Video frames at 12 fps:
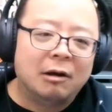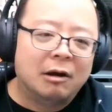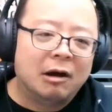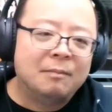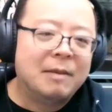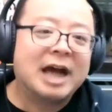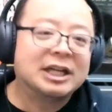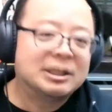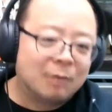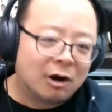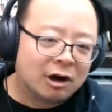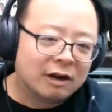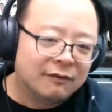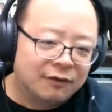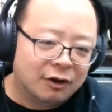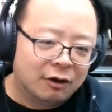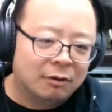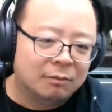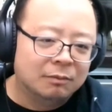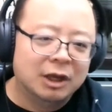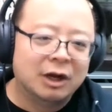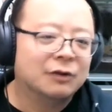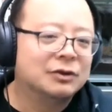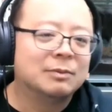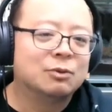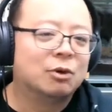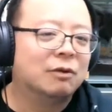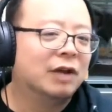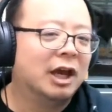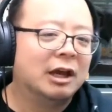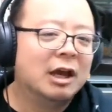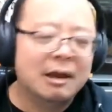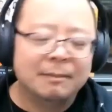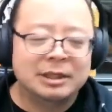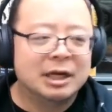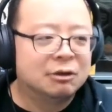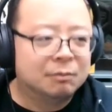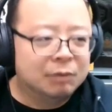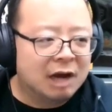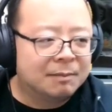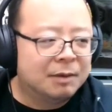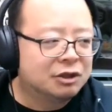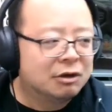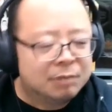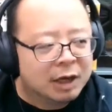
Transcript: mass market film, some sort of like potential blockbuster.